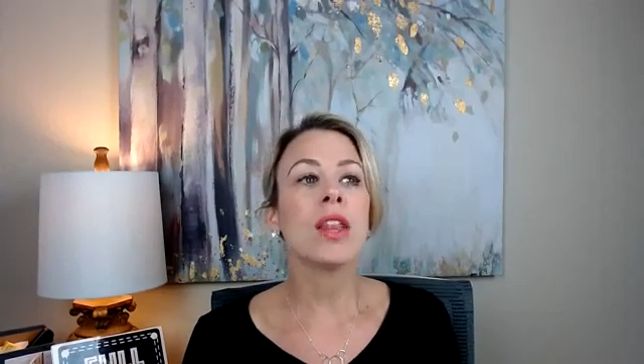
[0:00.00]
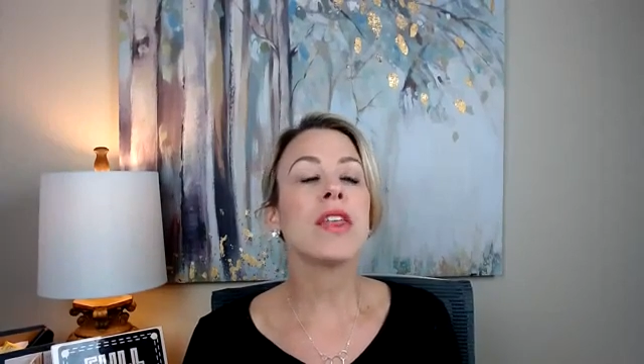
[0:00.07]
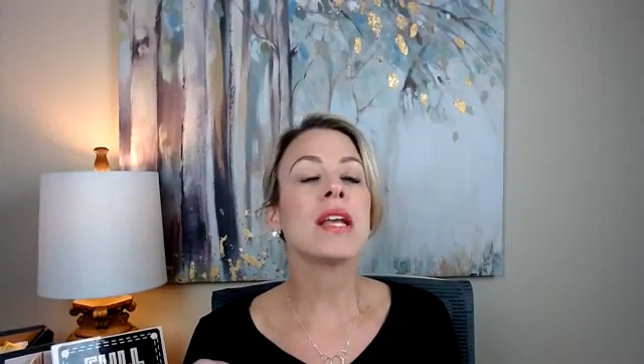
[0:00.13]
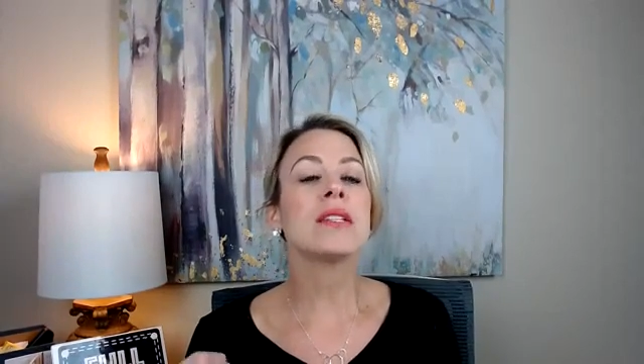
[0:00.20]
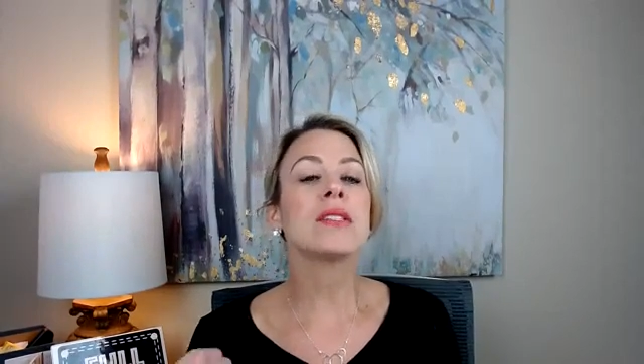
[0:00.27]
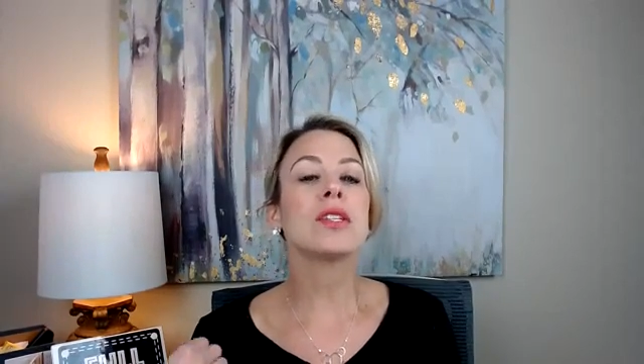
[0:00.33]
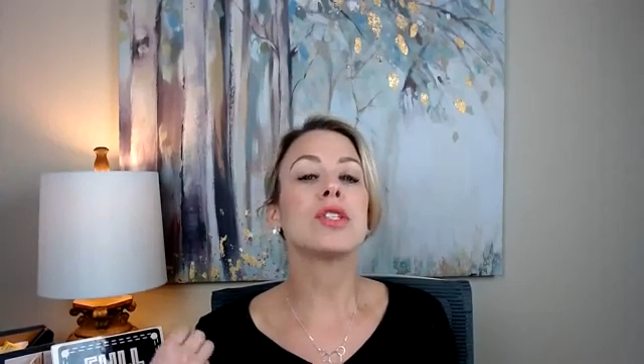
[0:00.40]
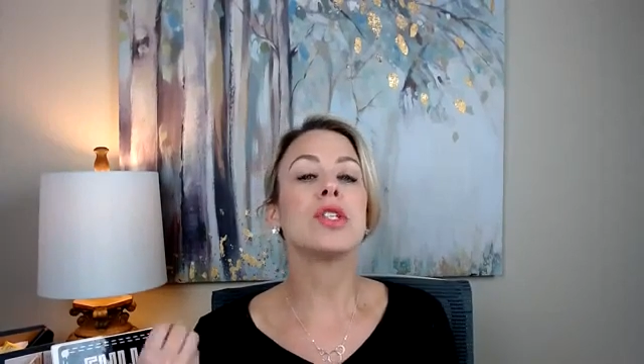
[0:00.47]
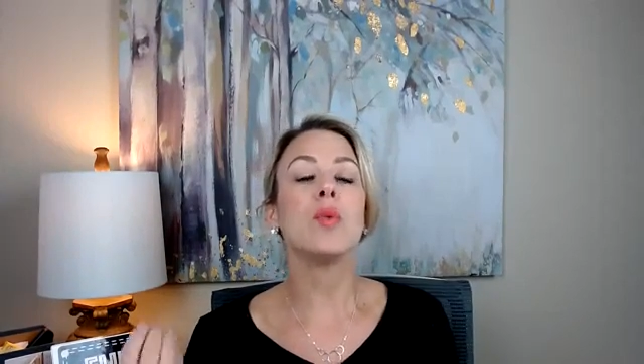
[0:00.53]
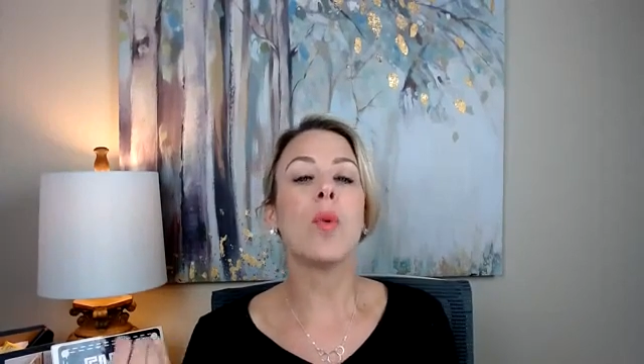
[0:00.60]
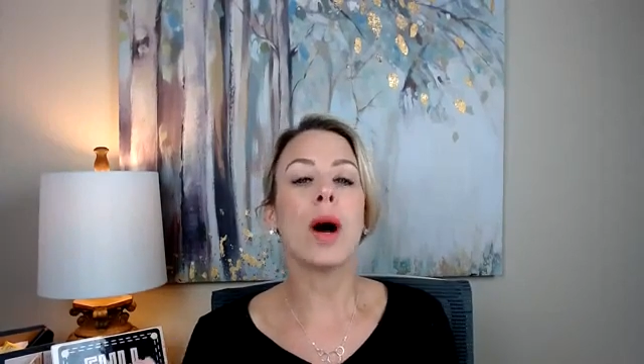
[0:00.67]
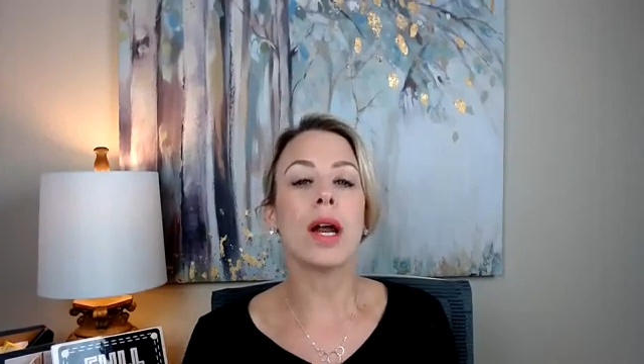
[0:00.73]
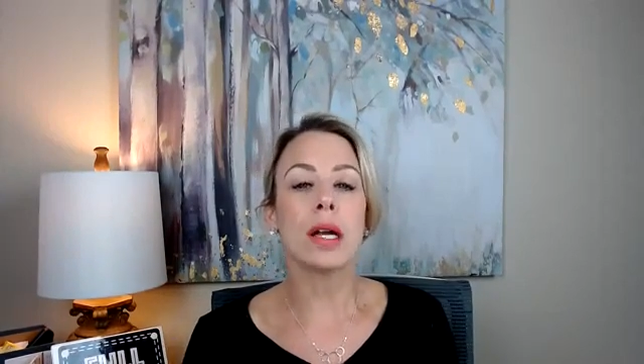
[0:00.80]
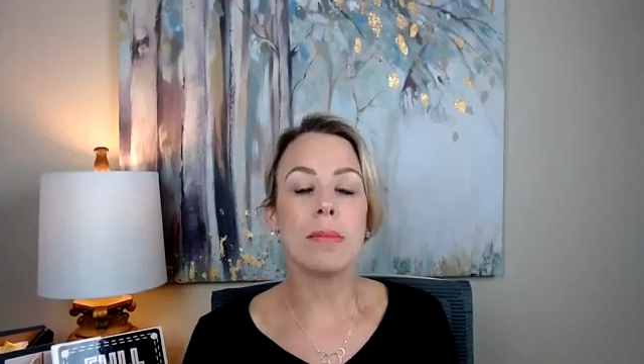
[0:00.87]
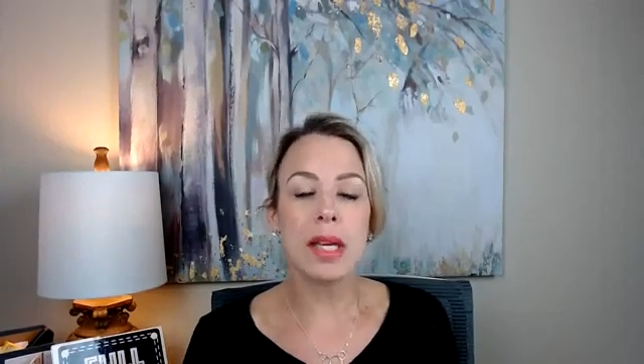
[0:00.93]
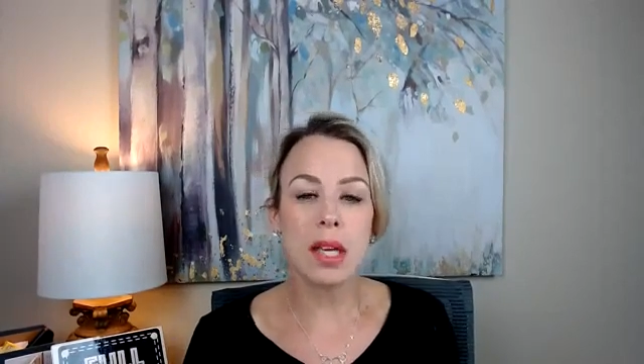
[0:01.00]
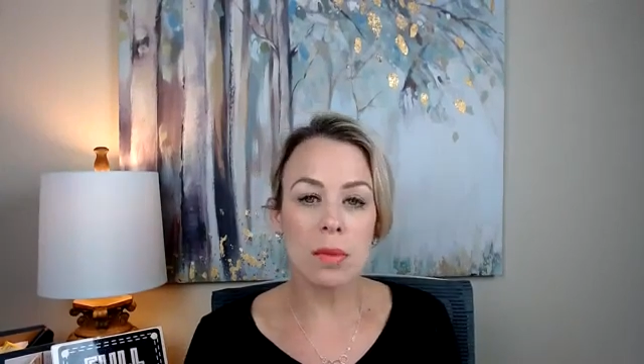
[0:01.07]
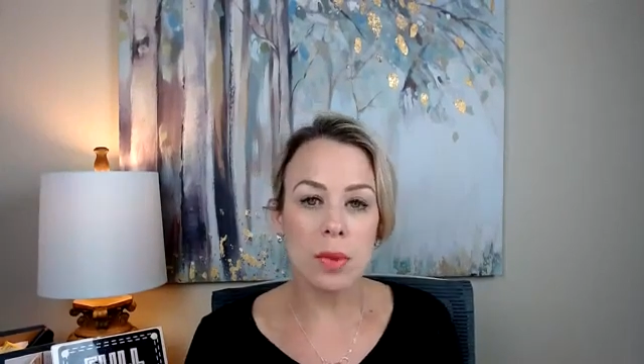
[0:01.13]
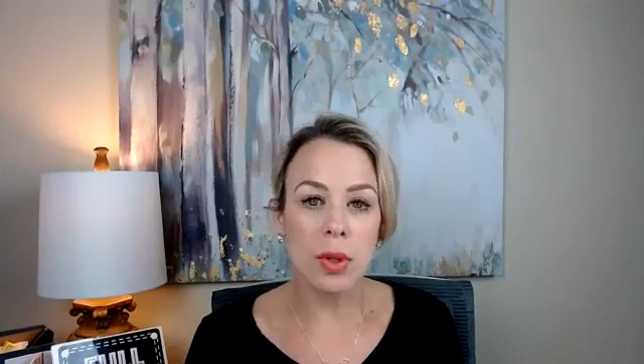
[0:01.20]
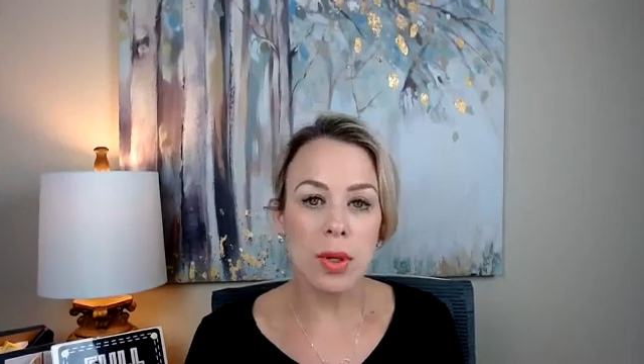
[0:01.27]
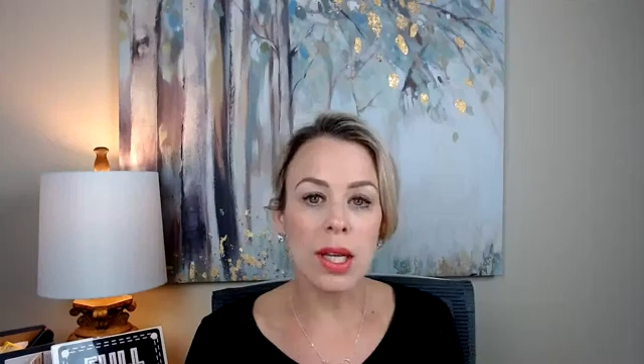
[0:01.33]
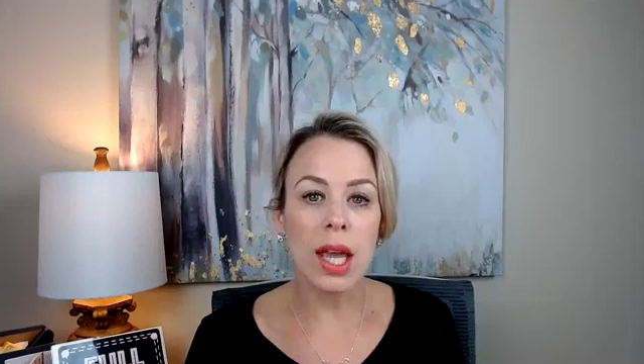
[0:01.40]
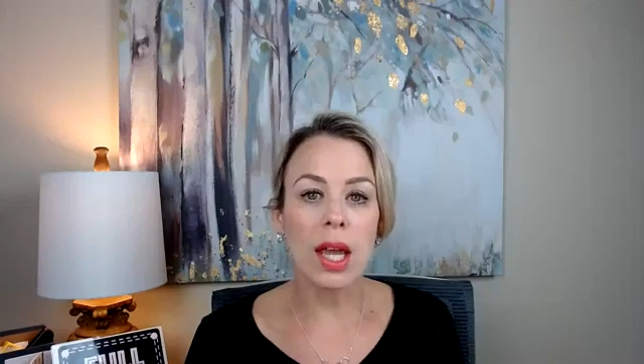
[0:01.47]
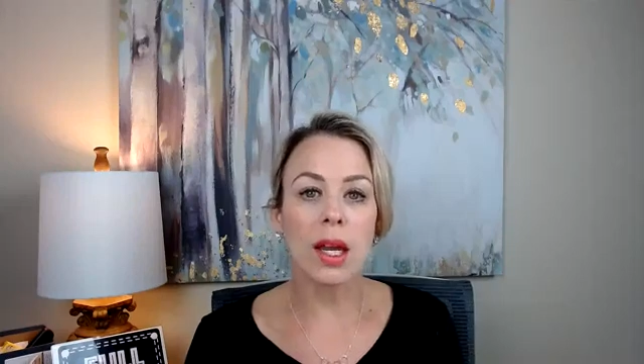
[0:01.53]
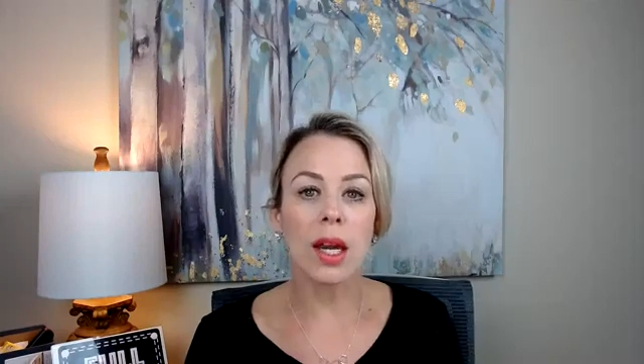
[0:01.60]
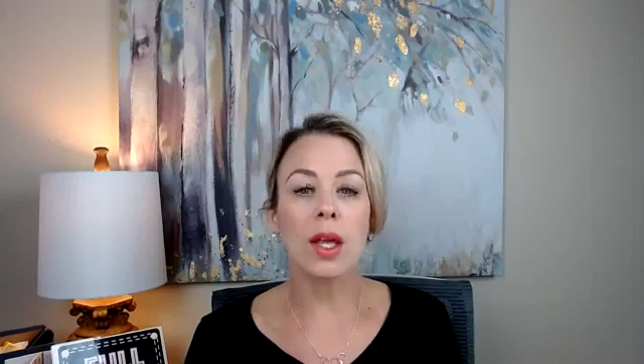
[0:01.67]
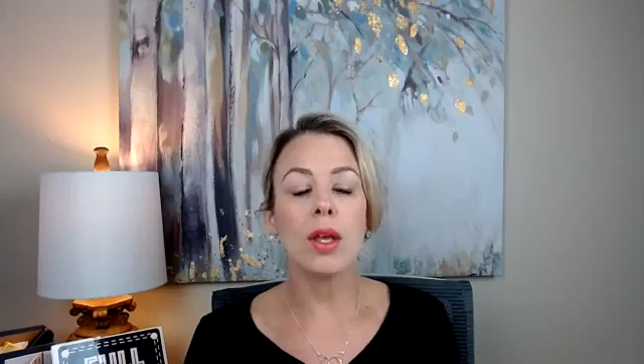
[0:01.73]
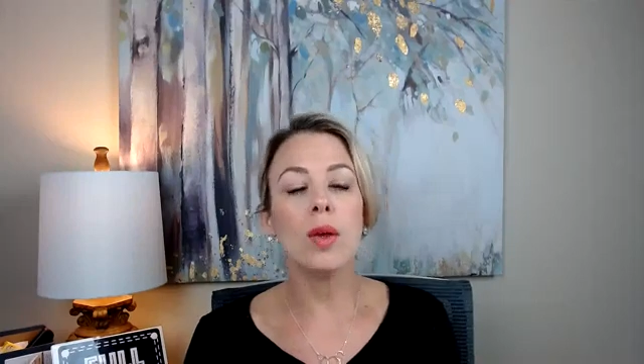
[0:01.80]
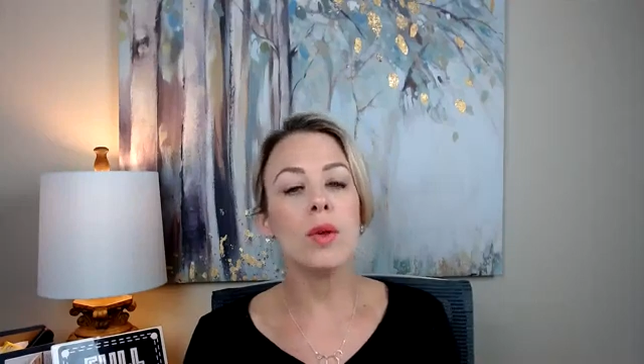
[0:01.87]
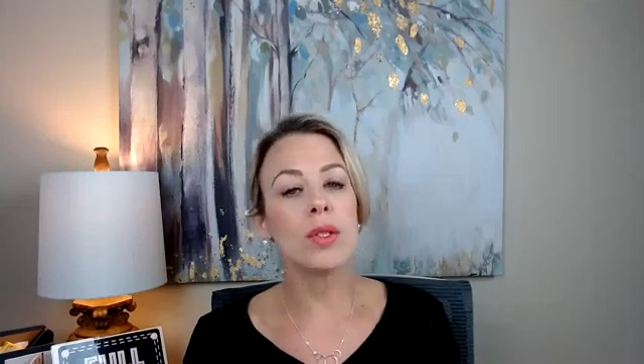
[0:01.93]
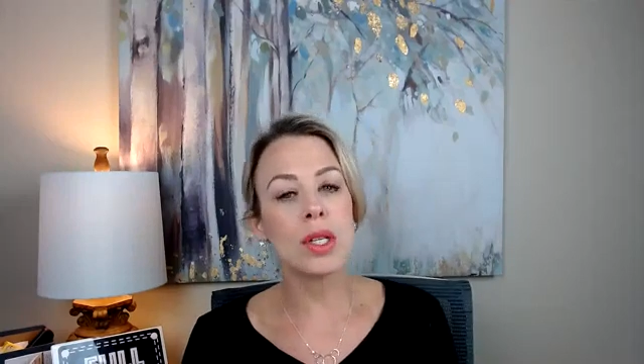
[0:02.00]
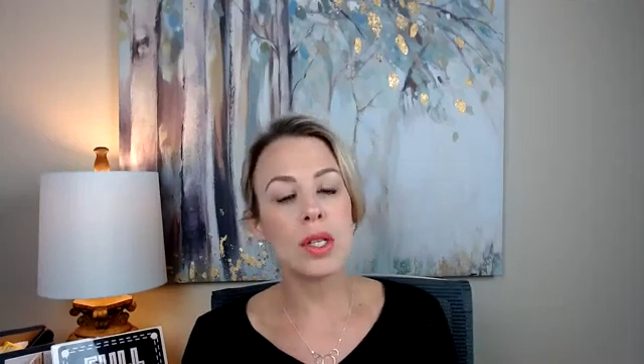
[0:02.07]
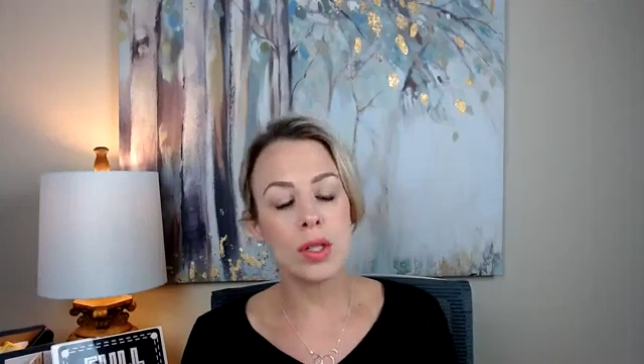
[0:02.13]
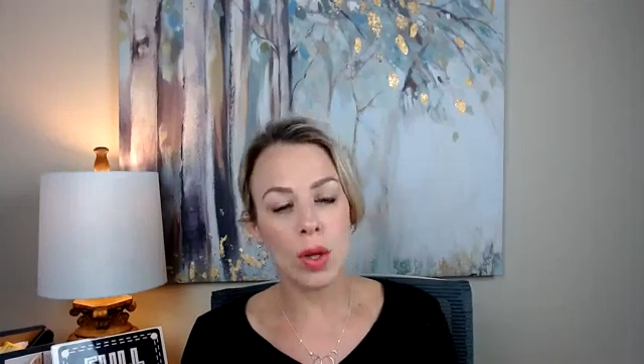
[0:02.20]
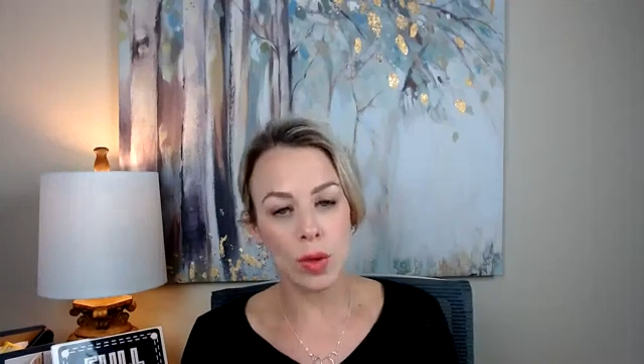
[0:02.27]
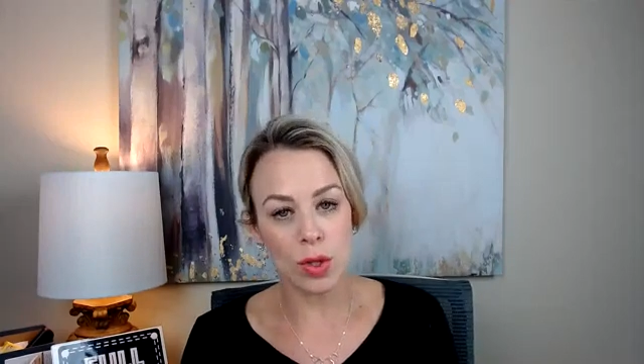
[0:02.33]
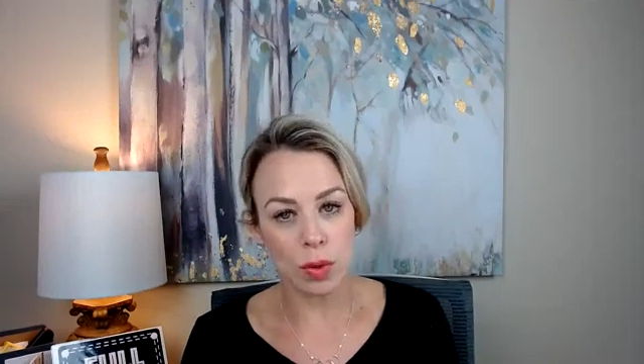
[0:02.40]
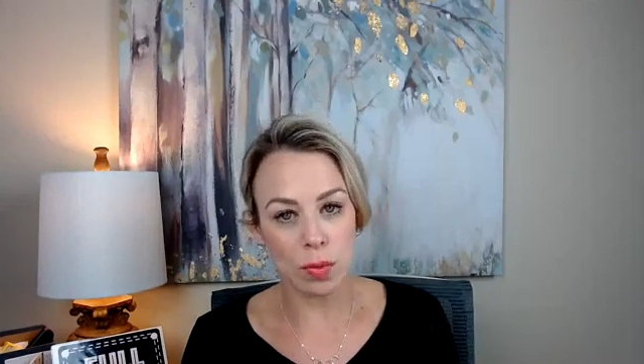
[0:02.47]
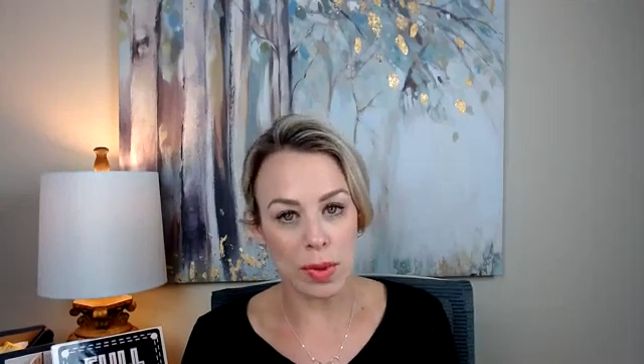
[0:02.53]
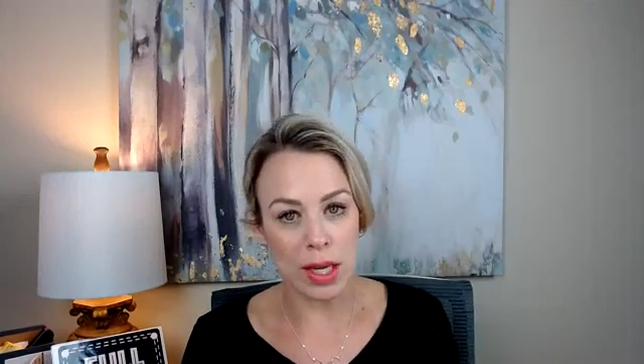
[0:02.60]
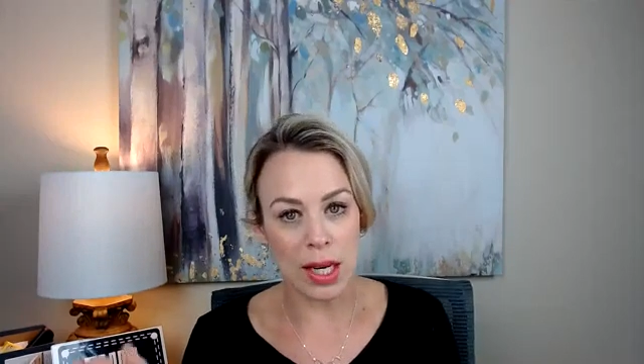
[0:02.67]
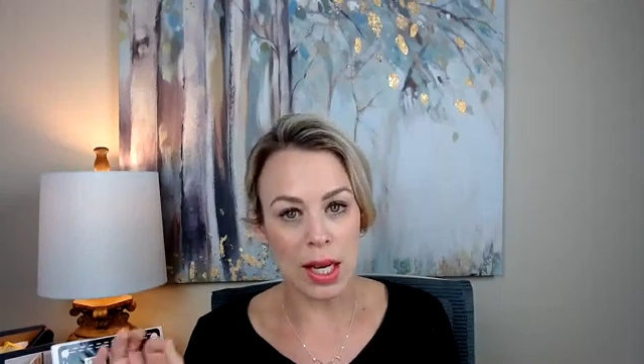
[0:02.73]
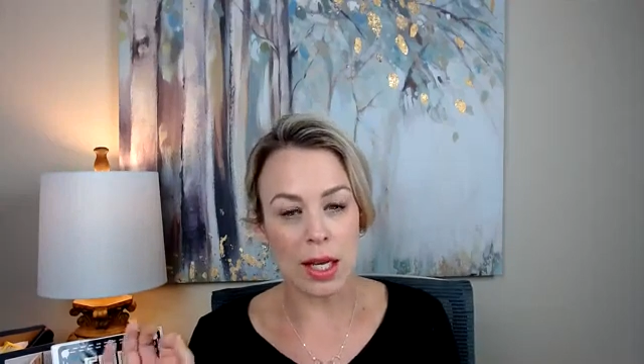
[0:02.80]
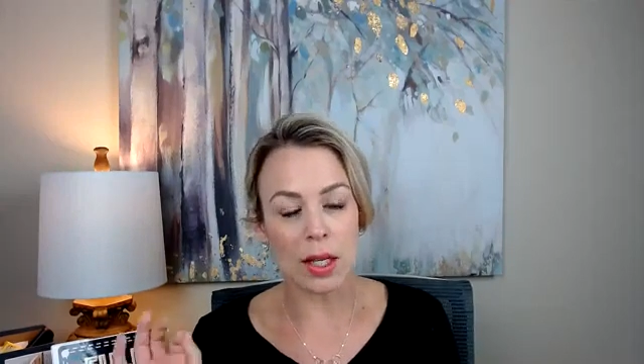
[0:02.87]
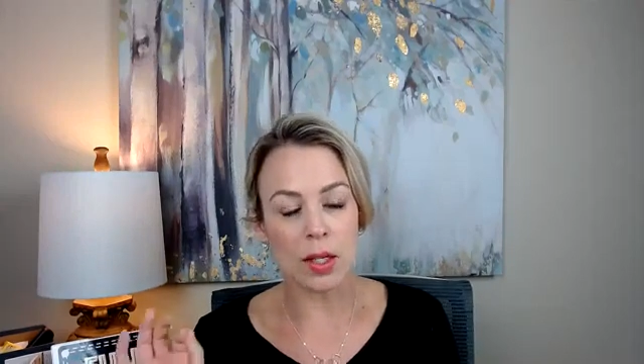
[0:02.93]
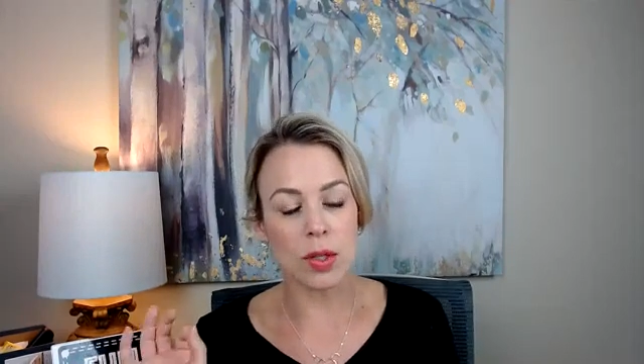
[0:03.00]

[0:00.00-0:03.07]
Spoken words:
things that you want to be communicating using social media